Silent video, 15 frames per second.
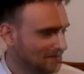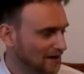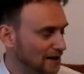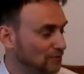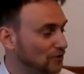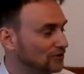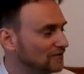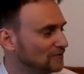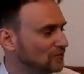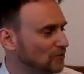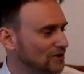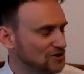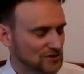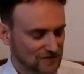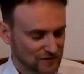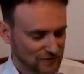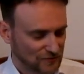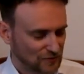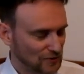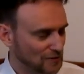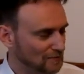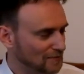I brought some questions
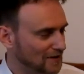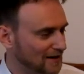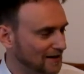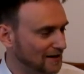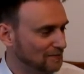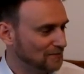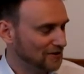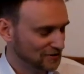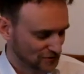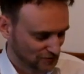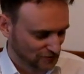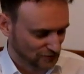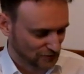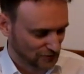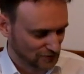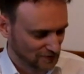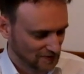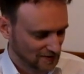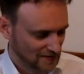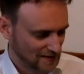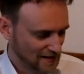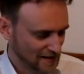from my patrons for you,
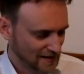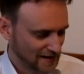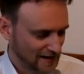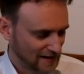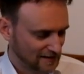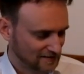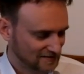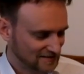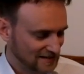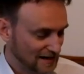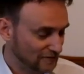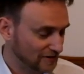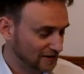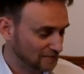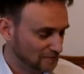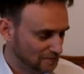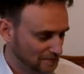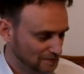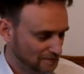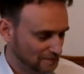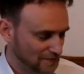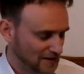and Gavin
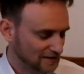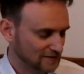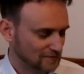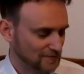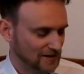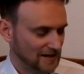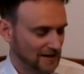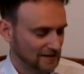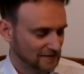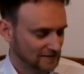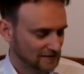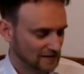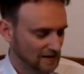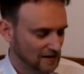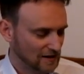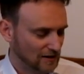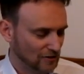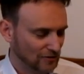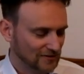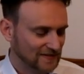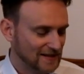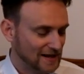Bergsma asked,
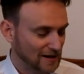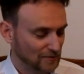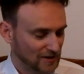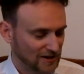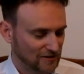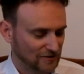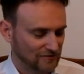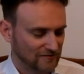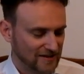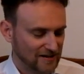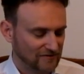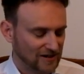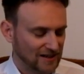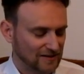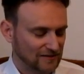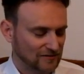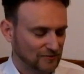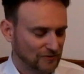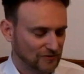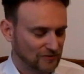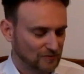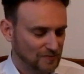how is the animator of Netherlands
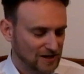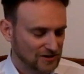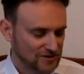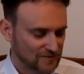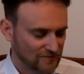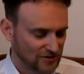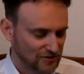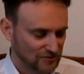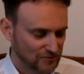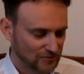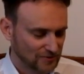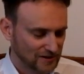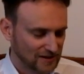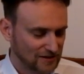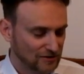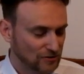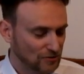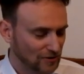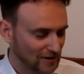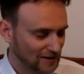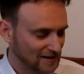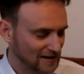versus Belgium video doing in the
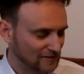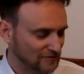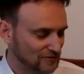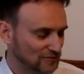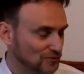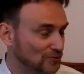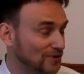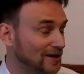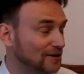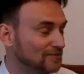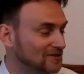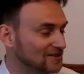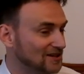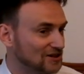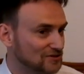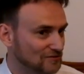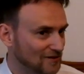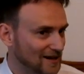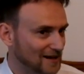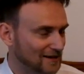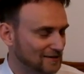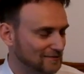Gulag after screwing up the Dutch
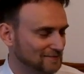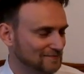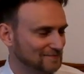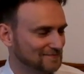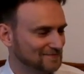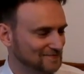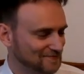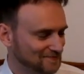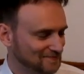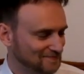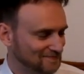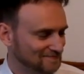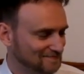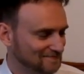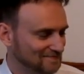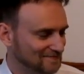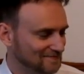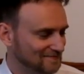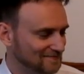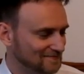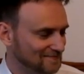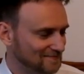flag? Which
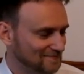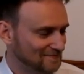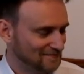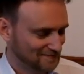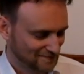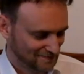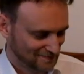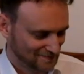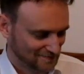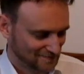animator?